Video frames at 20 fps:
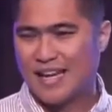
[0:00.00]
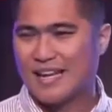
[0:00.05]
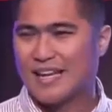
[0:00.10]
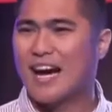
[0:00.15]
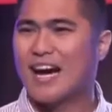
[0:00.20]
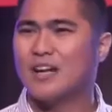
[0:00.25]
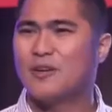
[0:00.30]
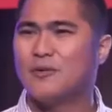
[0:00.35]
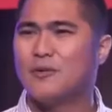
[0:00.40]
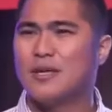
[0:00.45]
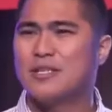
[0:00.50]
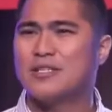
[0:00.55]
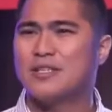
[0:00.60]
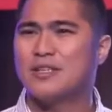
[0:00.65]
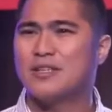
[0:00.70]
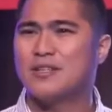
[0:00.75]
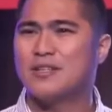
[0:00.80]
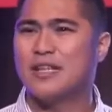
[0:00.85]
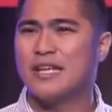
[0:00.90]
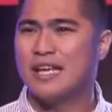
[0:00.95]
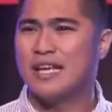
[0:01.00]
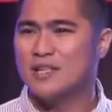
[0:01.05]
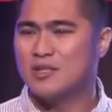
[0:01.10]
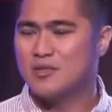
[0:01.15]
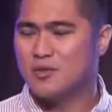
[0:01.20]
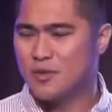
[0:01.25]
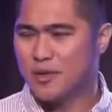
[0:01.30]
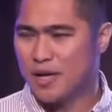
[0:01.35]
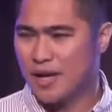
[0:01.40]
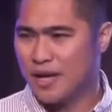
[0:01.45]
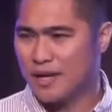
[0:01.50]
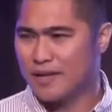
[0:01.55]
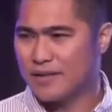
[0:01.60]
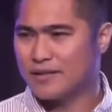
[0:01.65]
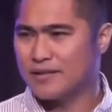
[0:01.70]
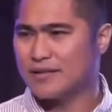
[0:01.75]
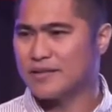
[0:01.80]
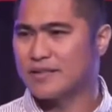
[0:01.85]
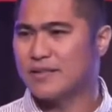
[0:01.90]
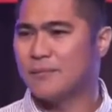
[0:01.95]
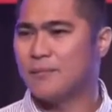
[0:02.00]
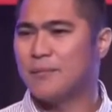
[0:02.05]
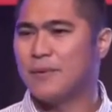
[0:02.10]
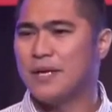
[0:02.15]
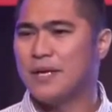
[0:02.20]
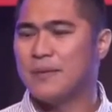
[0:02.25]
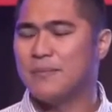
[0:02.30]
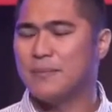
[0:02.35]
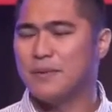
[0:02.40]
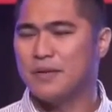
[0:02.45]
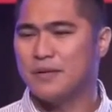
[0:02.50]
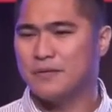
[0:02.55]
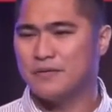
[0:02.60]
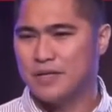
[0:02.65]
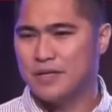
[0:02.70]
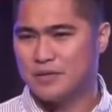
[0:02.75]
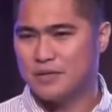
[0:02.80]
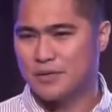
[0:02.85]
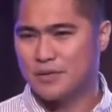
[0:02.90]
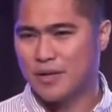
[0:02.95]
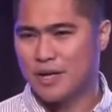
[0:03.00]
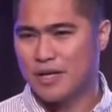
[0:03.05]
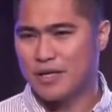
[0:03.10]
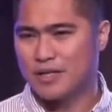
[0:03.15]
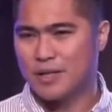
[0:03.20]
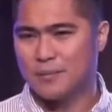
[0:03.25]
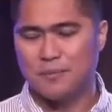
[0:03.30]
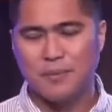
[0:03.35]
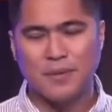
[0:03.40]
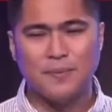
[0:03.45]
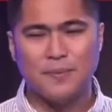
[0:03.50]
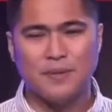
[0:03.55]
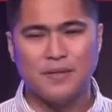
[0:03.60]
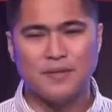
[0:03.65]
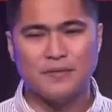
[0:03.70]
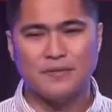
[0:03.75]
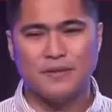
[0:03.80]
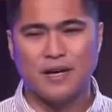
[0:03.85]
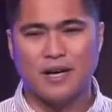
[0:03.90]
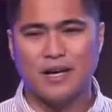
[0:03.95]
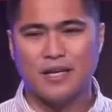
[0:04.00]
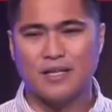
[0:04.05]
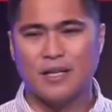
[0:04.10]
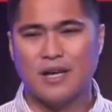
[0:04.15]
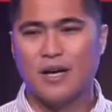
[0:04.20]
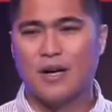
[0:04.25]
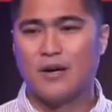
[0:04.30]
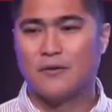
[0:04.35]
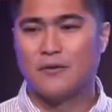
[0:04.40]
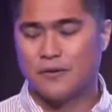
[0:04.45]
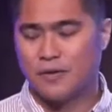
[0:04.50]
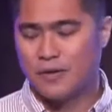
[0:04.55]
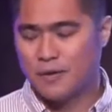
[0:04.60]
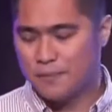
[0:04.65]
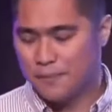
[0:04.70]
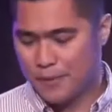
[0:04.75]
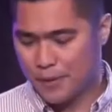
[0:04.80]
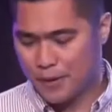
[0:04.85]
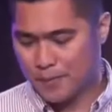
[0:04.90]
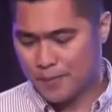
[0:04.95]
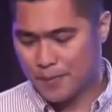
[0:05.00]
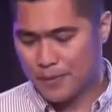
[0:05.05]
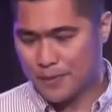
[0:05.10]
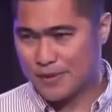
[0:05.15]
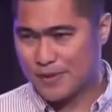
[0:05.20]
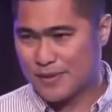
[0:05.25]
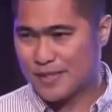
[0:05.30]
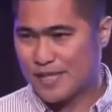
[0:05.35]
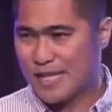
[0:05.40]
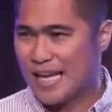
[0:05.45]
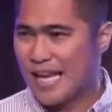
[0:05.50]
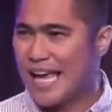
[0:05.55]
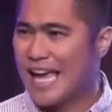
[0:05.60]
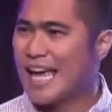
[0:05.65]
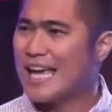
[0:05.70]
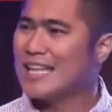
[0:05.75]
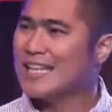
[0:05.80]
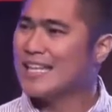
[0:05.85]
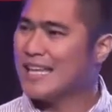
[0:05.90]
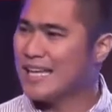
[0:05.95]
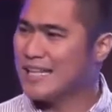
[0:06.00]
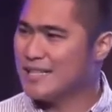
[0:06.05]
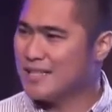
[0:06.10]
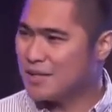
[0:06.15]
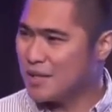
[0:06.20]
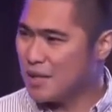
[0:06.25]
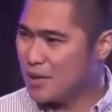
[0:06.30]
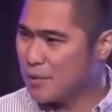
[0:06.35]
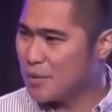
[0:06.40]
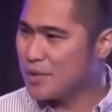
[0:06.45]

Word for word: God rescued Israel, the people of Israel, the people of God, for a purpose and yes, there